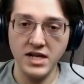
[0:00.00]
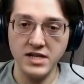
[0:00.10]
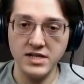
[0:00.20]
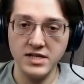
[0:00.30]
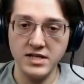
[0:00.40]

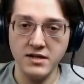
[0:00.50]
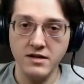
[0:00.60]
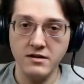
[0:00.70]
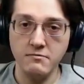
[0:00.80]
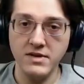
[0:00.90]
is
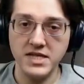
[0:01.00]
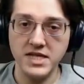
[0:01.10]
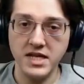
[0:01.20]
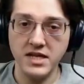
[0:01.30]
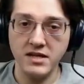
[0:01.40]

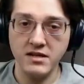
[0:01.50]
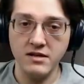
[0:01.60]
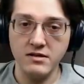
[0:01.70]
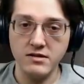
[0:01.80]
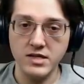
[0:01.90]
missing
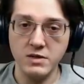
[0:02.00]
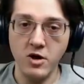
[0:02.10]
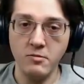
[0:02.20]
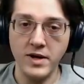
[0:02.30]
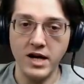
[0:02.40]

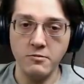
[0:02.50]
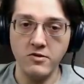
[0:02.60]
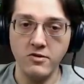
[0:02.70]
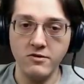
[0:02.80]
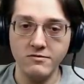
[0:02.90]
small power
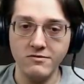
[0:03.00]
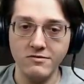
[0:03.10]
pole.